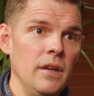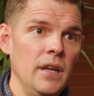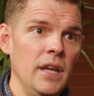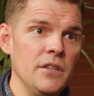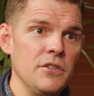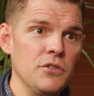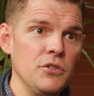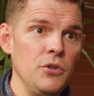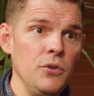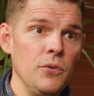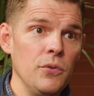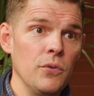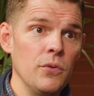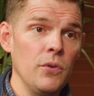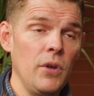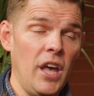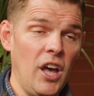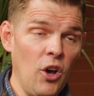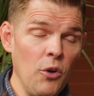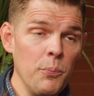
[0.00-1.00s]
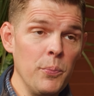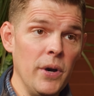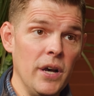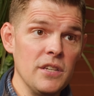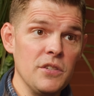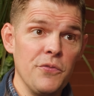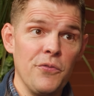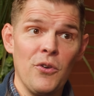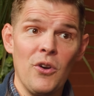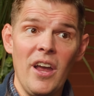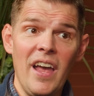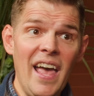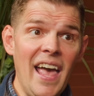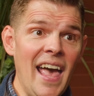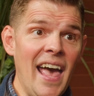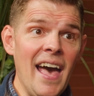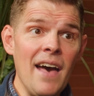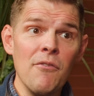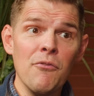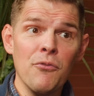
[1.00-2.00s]
It's to help us for
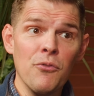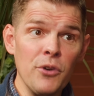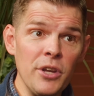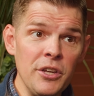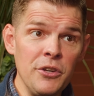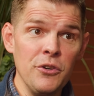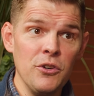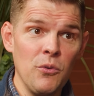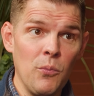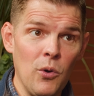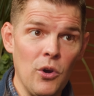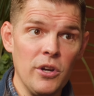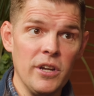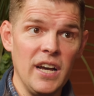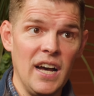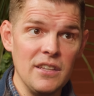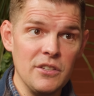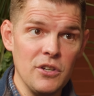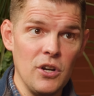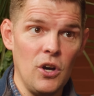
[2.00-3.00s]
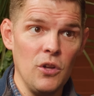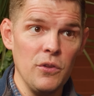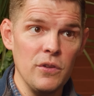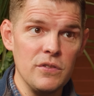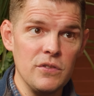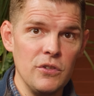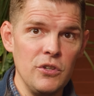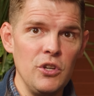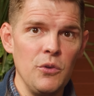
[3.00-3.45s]
every good work God's called us to